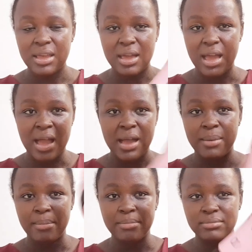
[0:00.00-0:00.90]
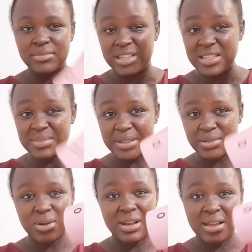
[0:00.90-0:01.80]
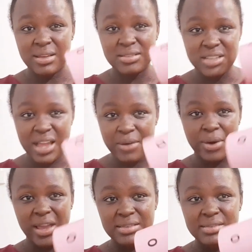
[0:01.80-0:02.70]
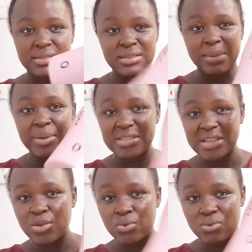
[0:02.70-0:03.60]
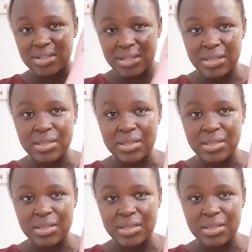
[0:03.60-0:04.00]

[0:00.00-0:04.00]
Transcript: jar, right, the picture you see